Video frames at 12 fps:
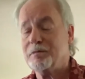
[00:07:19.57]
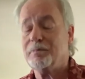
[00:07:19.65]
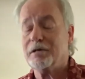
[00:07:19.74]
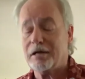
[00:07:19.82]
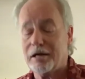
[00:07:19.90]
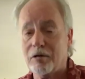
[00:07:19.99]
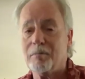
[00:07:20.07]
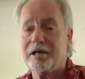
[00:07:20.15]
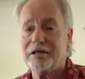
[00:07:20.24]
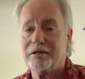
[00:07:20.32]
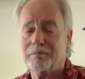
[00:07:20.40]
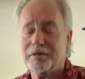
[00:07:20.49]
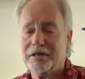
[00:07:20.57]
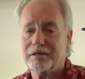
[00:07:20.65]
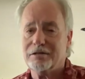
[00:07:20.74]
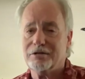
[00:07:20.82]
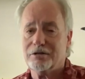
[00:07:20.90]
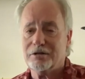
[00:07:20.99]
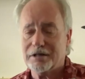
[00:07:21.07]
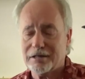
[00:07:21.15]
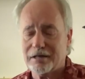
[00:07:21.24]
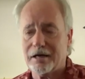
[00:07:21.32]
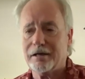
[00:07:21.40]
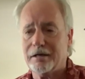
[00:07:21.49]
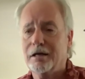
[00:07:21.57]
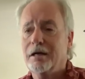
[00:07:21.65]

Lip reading: but I'll make them because I